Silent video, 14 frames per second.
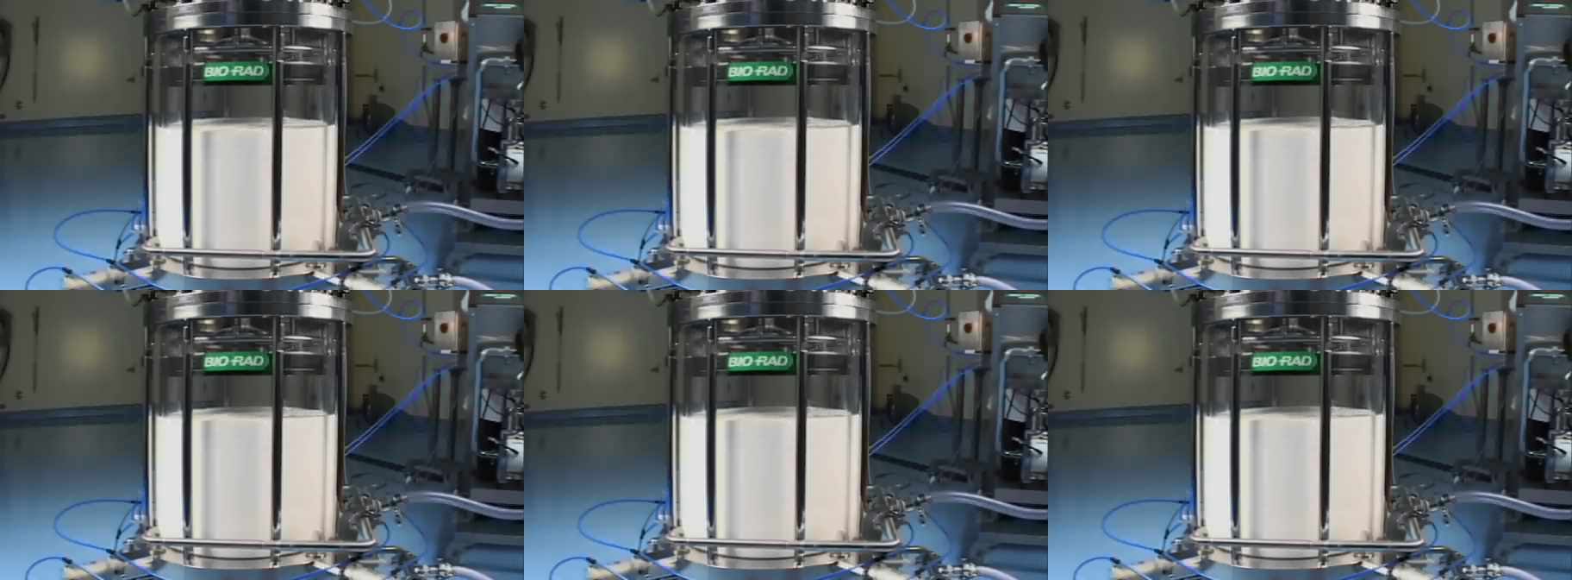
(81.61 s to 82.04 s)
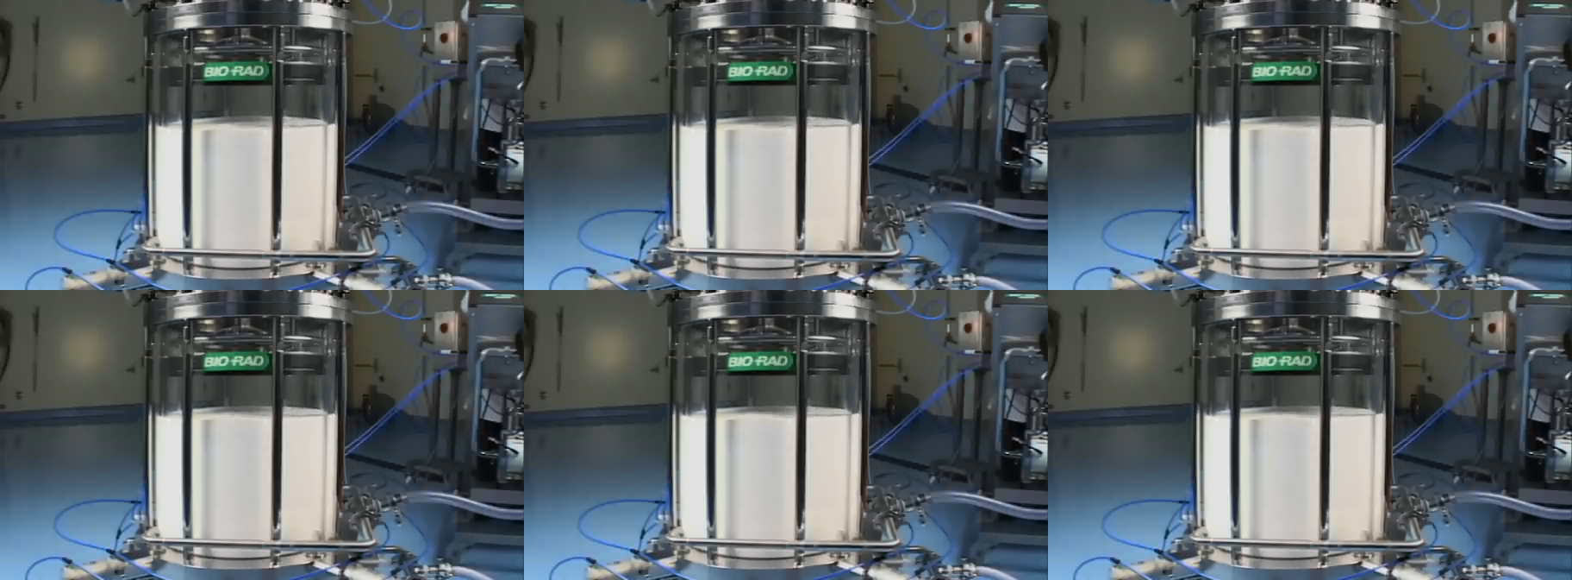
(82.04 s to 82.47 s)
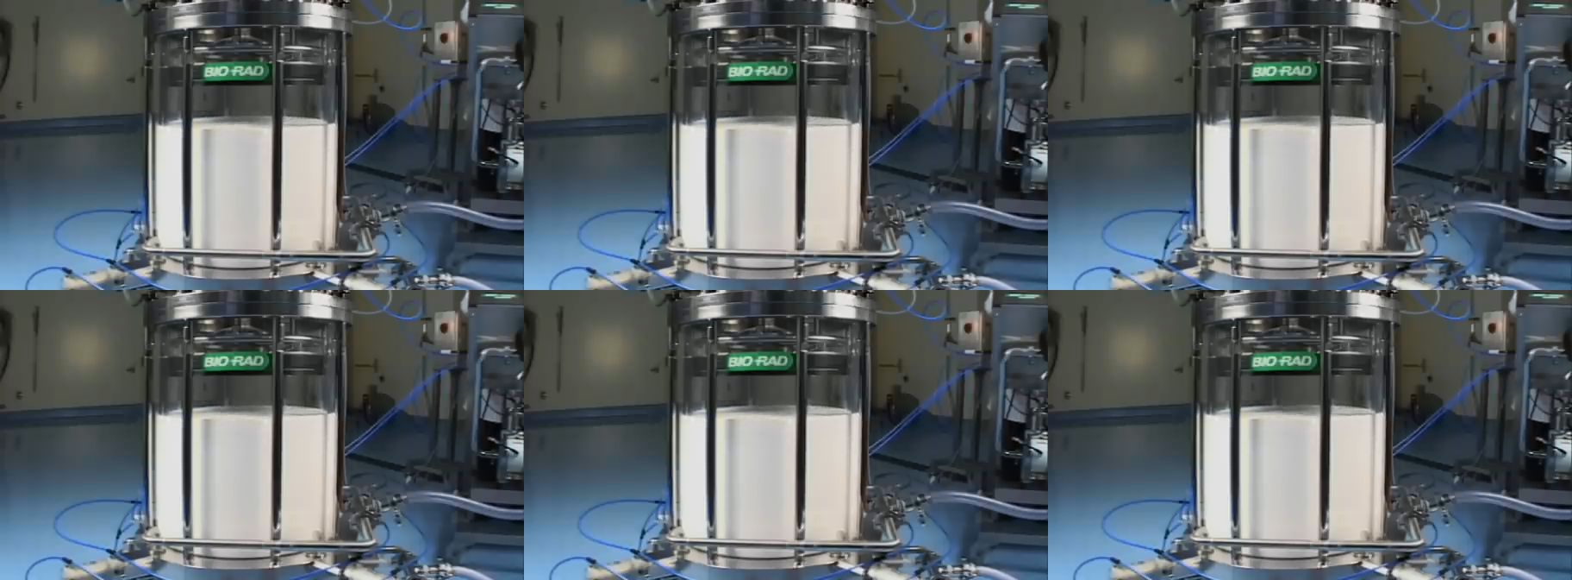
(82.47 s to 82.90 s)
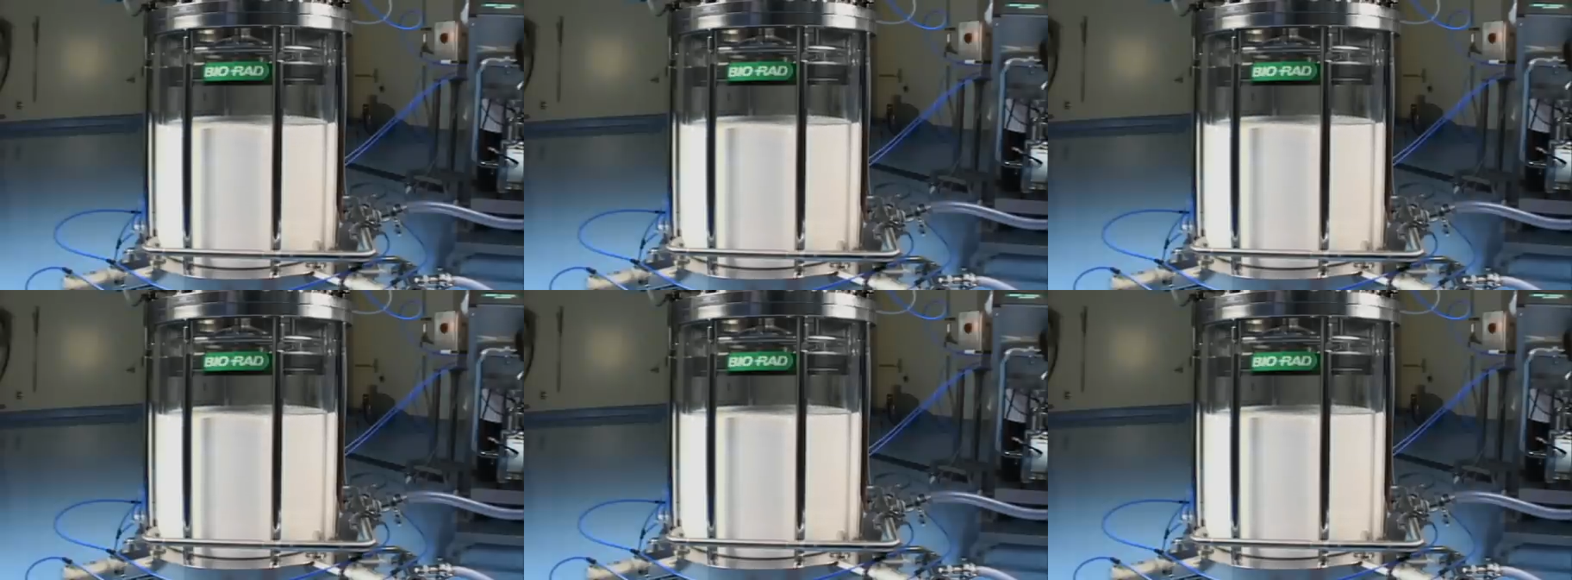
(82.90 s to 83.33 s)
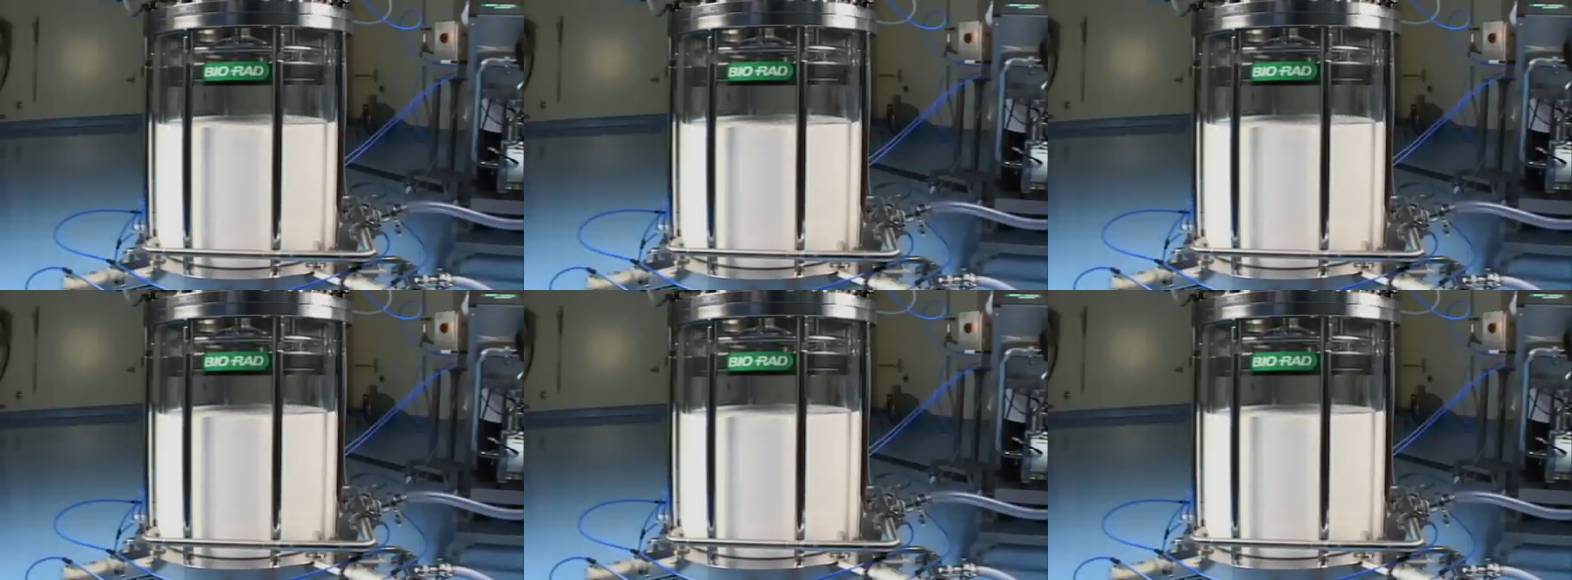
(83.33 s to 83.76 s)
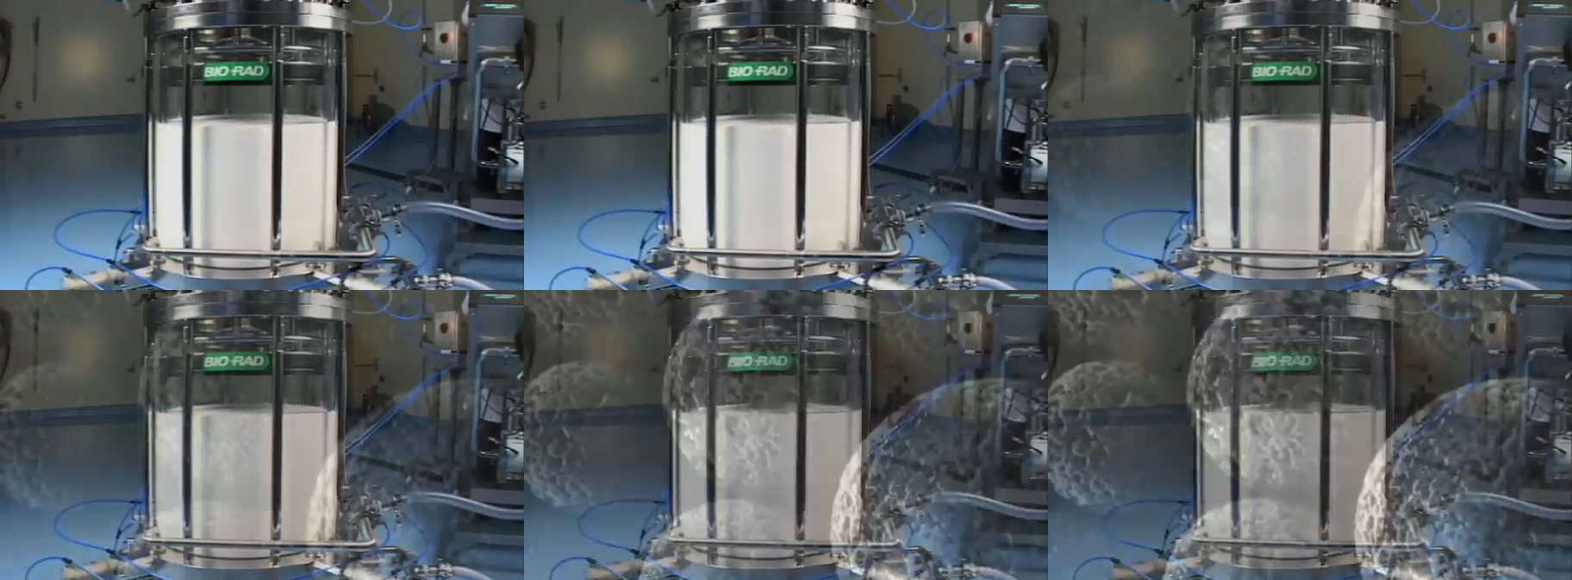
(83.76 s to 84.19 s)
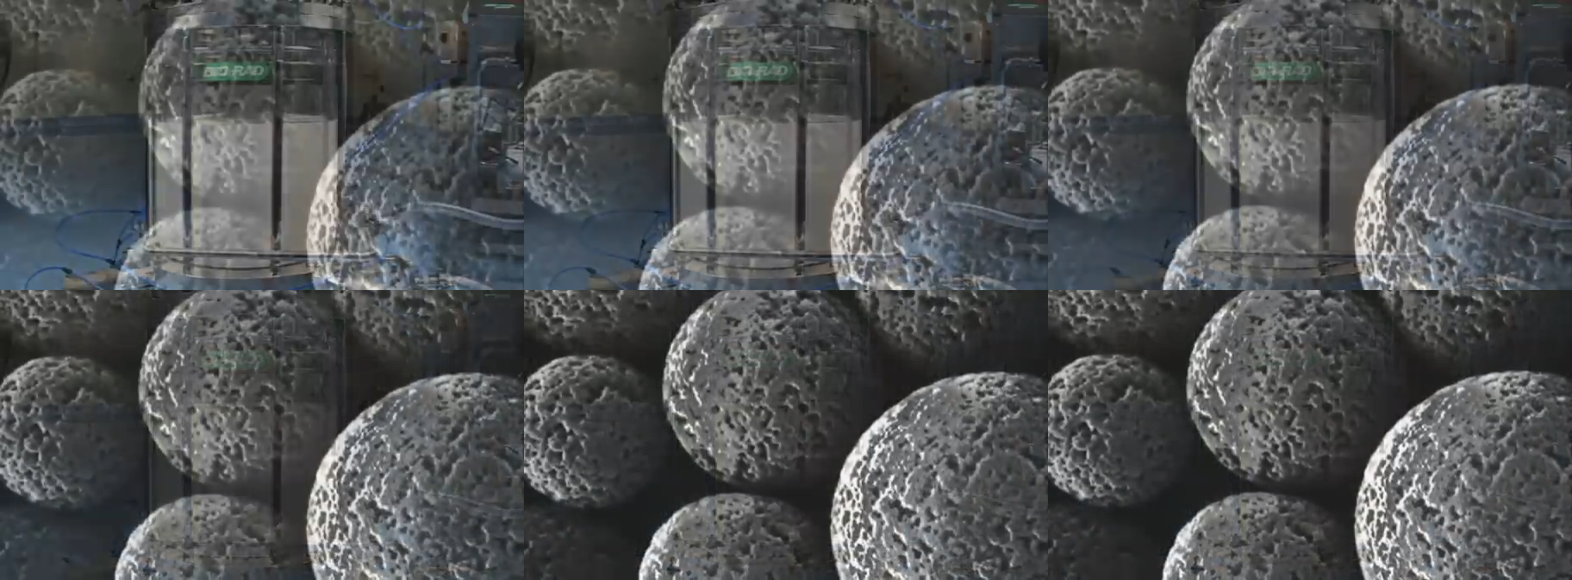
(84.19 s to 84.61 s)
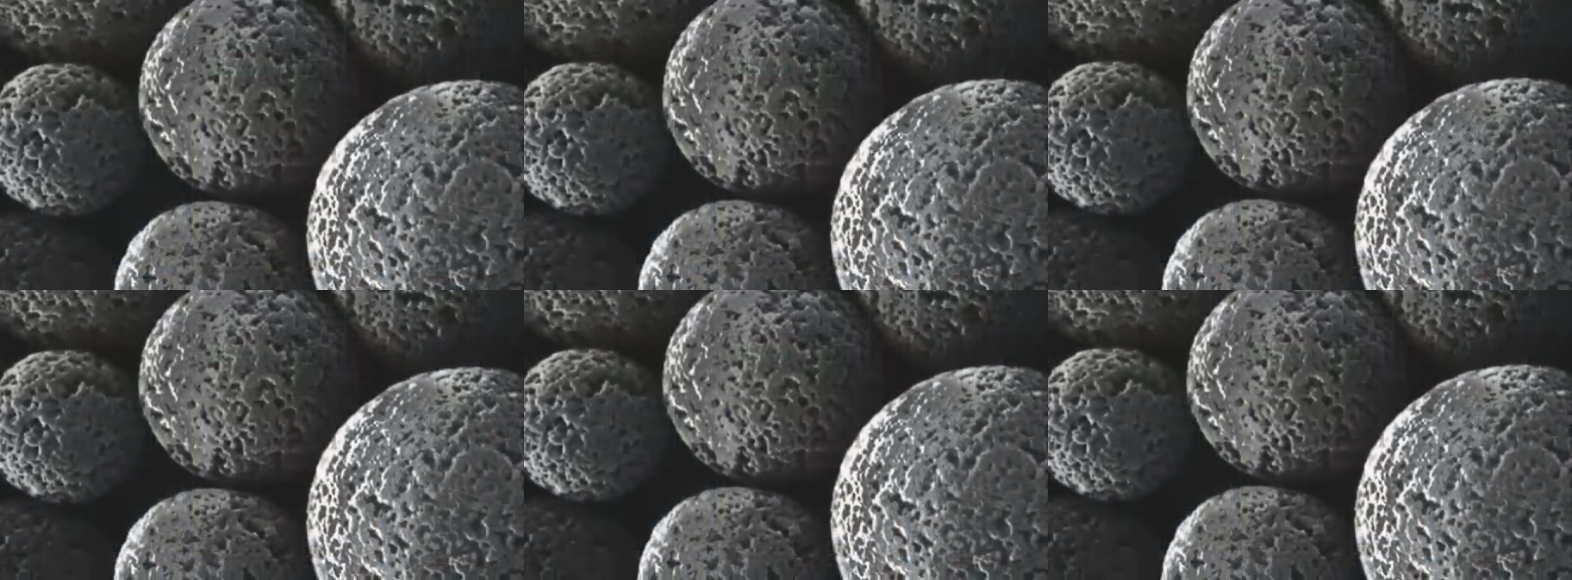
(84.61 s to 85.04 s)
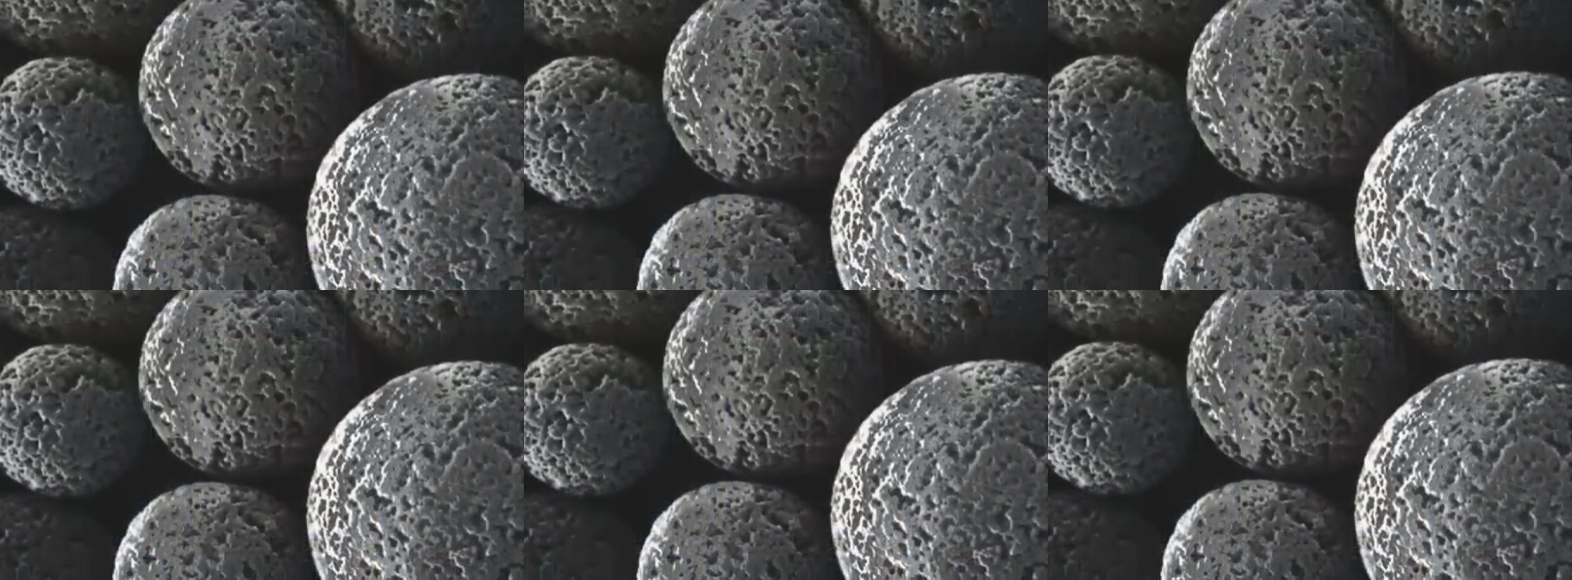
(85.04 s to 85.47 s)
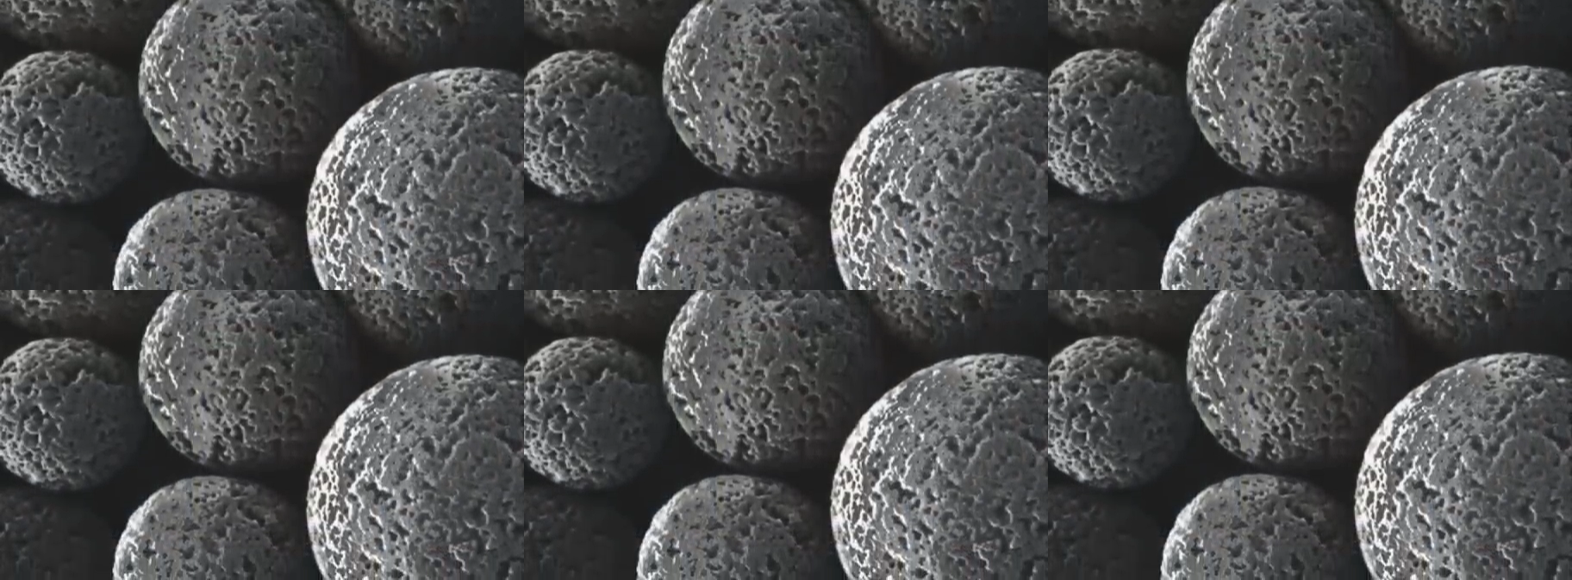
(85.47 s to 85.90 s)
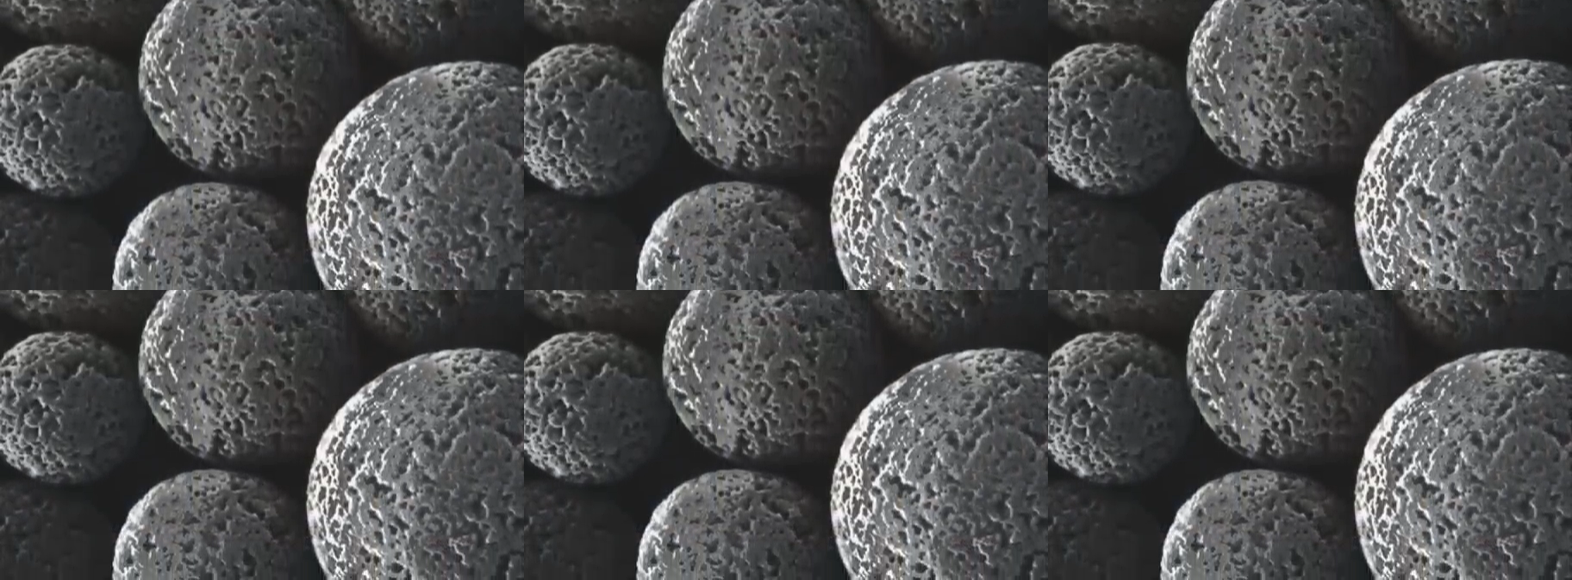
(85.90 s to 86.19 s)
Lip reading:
Nobody's mouth can be seen.